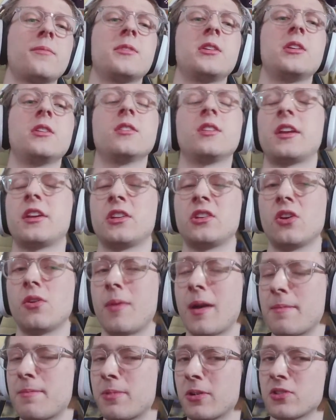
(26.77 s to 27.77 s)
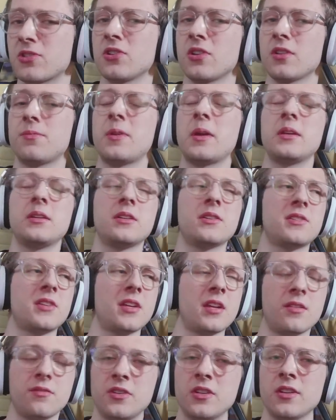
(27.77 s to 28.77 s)
I'll be letting you know my personal
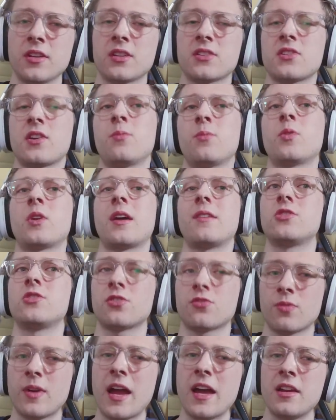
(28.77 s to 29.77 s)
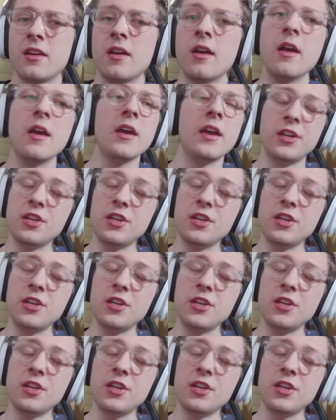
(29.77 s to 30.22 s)
opinions and feelings on what I've just read.